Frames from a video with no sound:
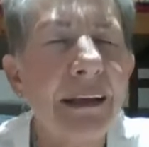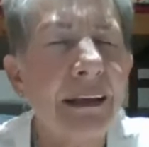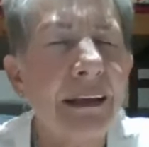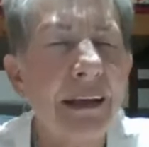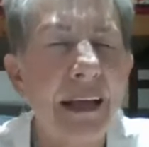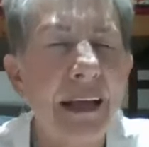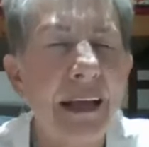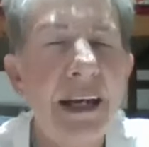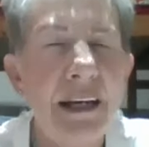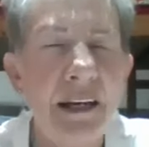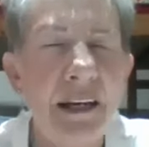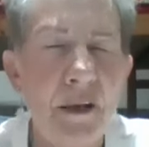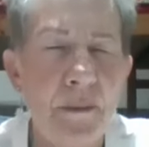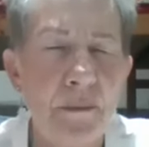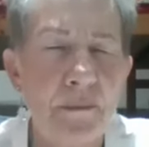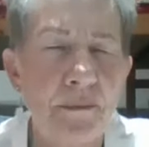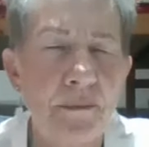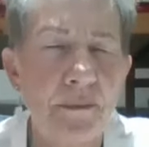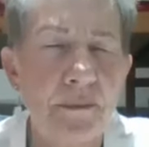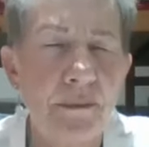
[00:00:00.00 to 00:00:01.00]

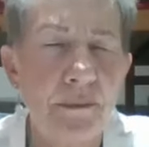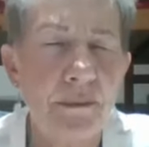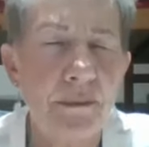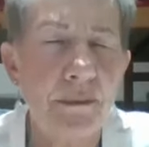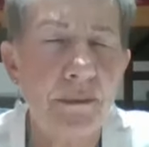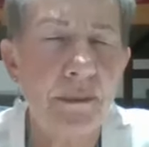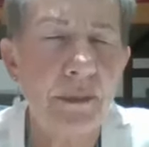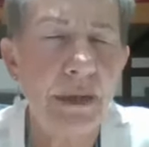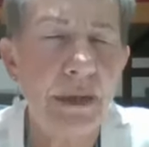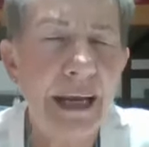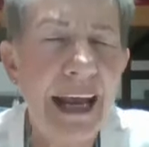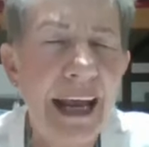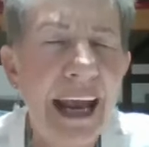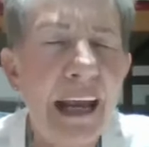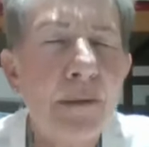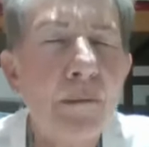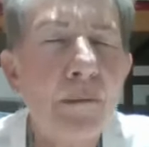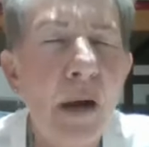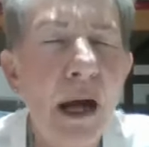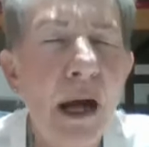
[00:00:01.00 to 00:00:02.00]
kingdom
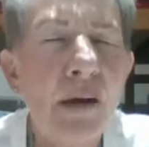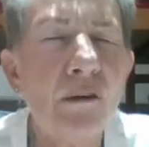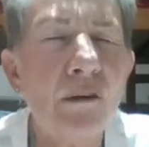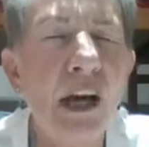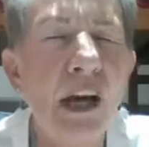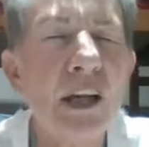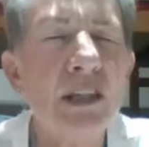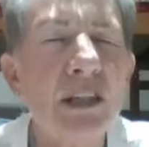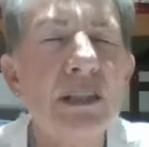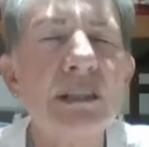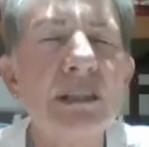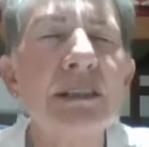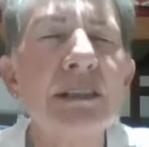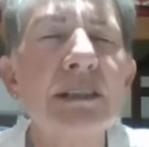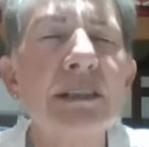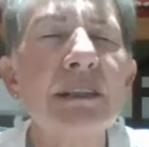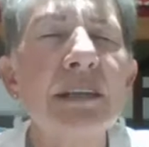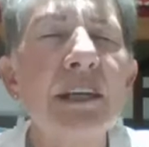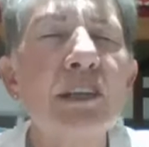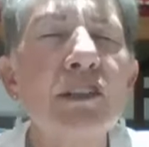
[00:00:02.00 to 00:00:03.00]
and my
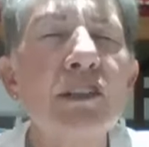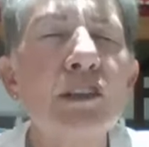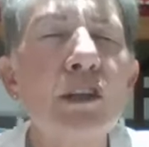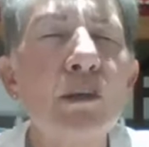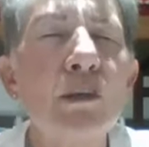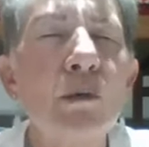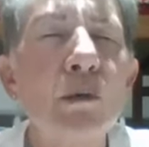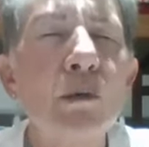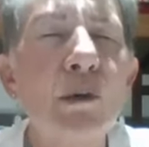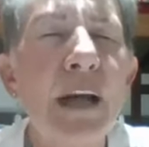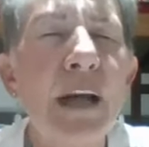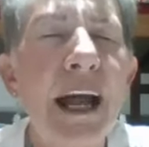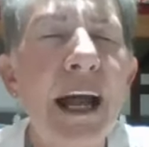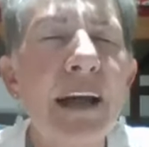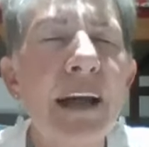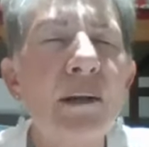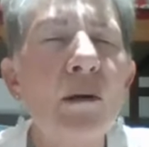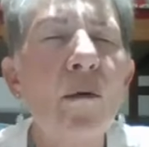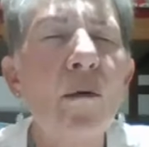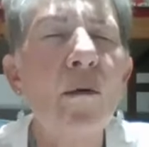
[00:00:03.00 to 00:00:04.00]
righteousness, says the Lord,
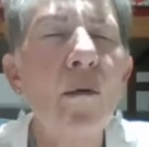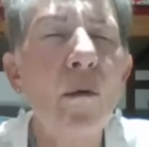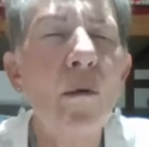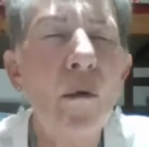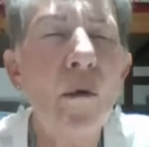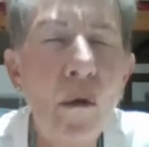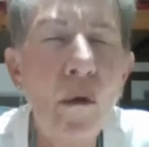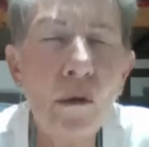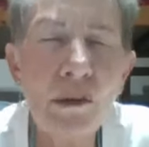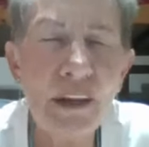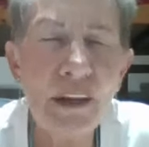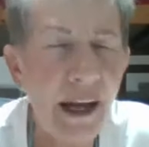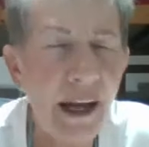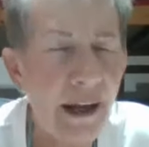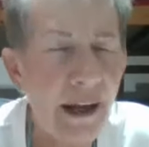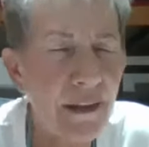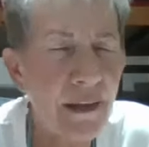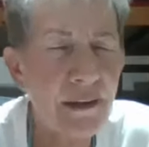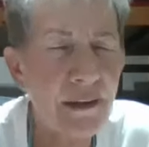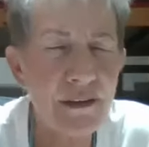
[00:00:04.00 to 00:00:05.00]
and all the
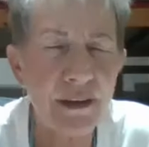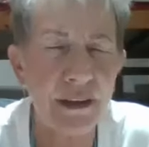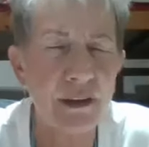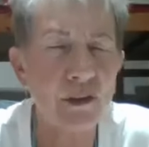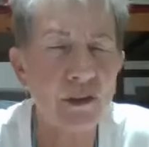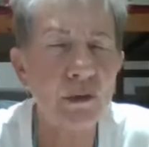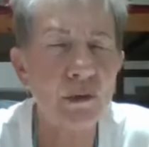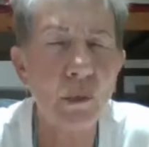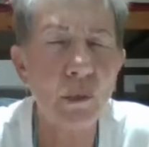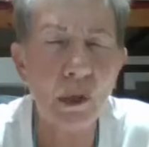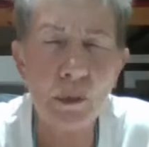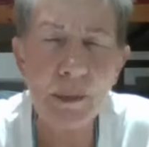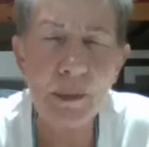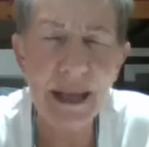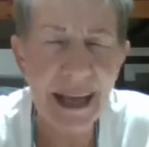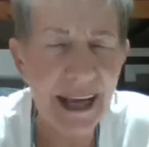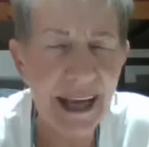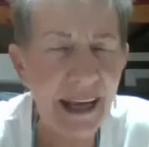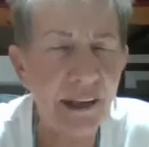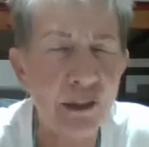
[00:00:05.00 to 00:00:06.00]
other things will
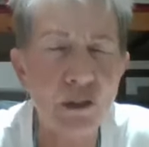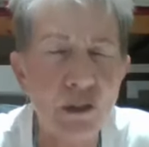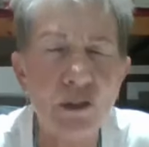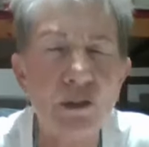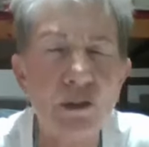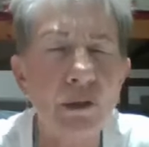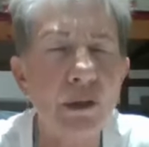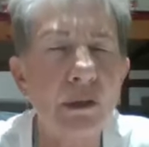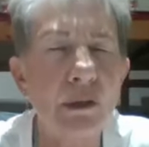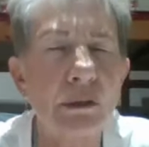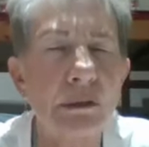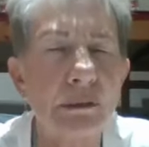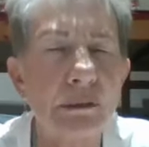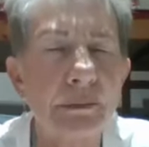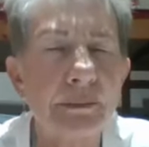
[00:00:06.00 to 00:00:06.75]
be added to you.